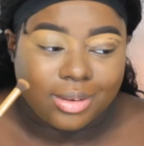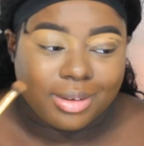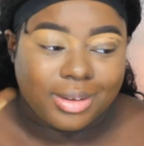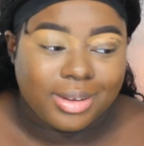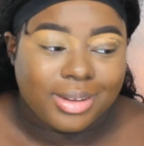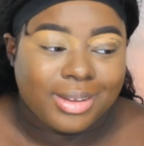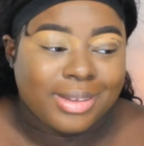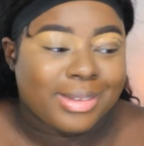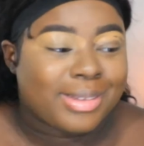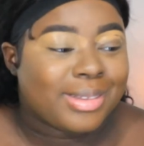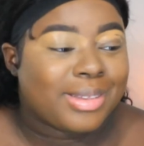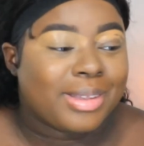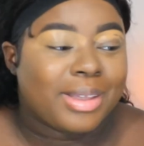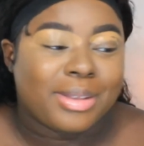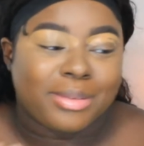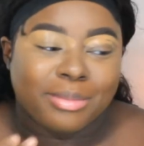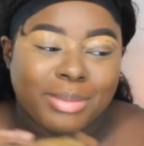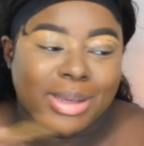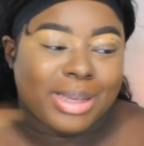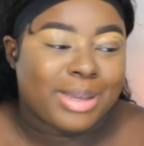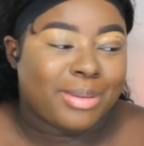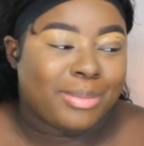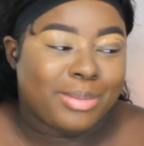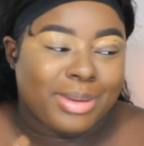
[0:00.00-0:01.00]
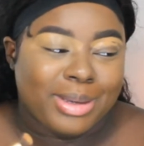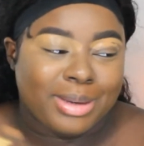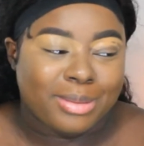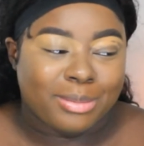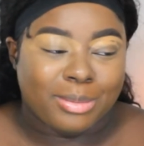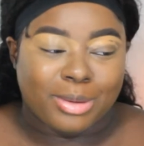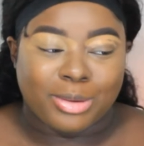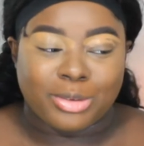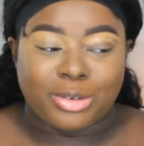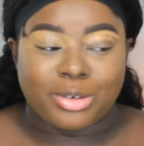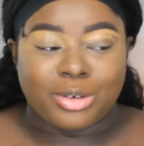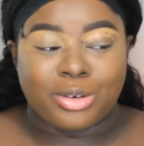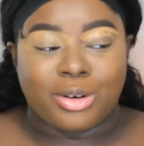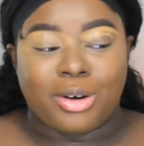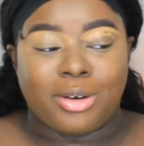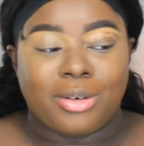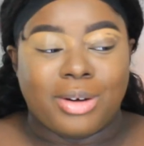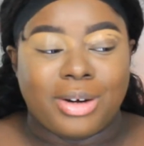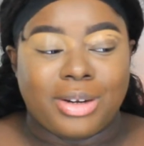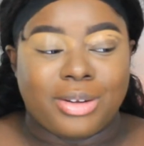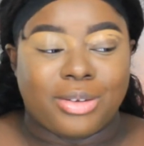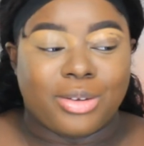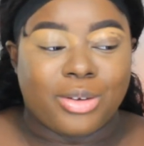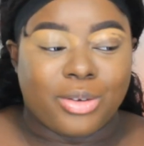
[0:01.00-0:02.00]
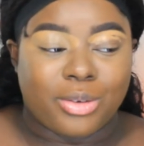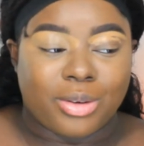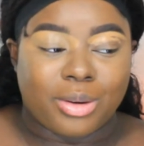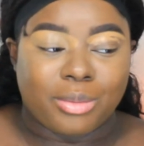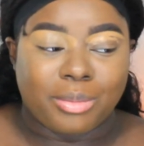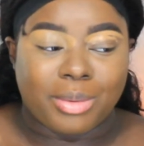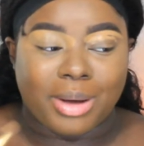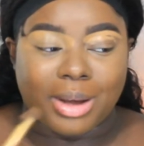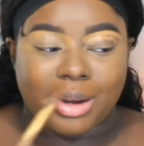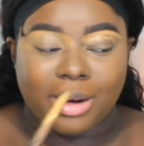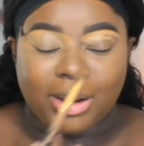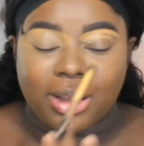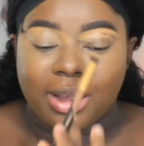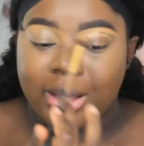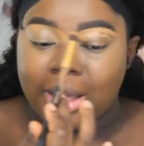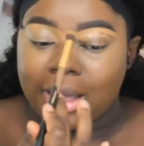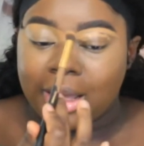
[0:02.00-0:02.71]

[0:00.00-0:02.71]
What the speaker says: it's making me emotional already talking about it.